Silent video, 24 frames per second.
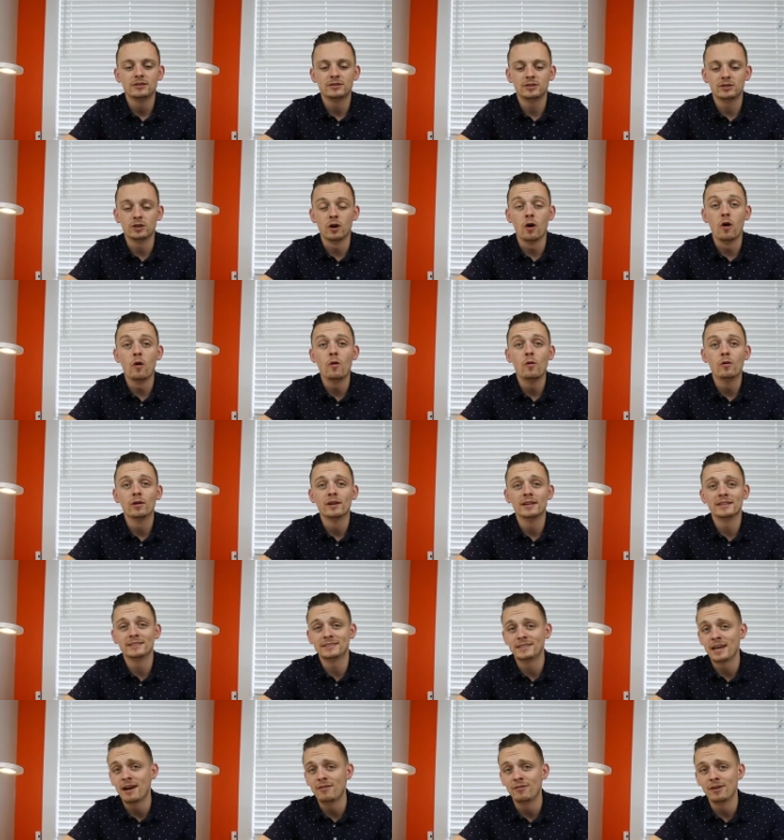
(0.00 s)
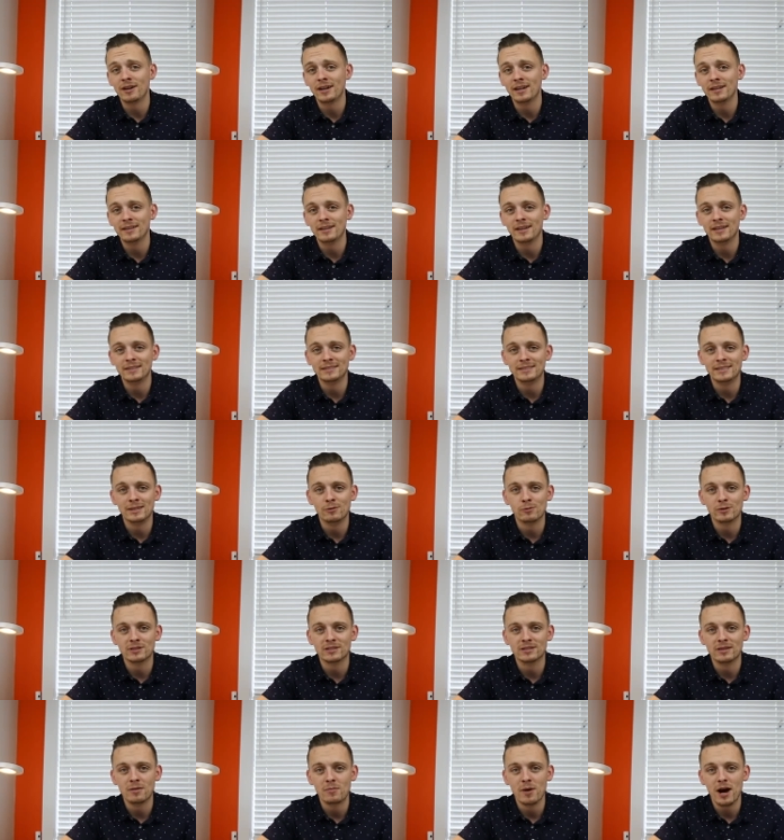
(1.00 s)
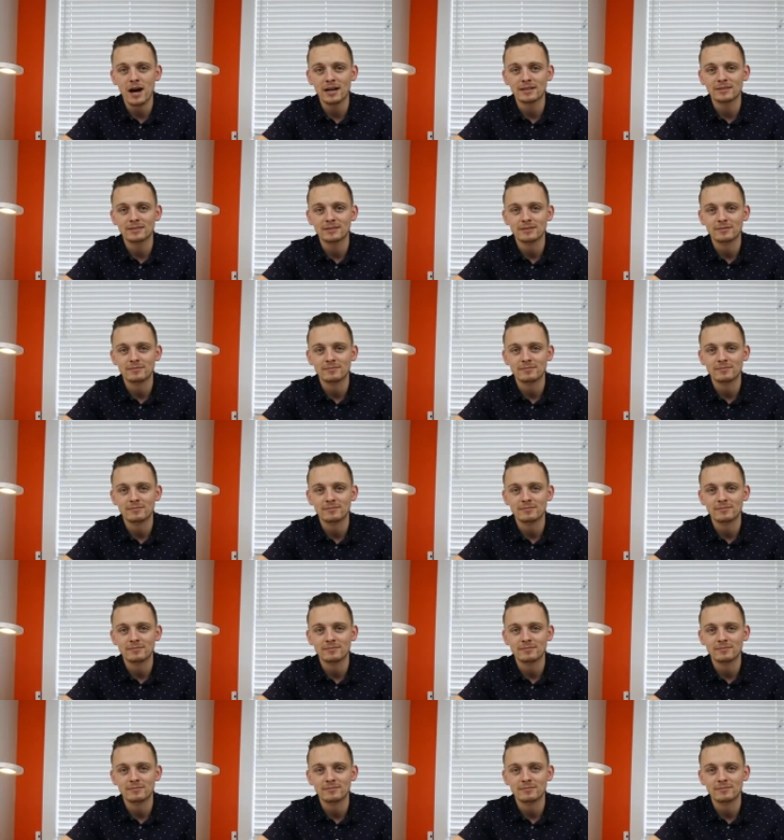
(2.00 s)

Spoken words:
So let's dive right in and see what's in the box.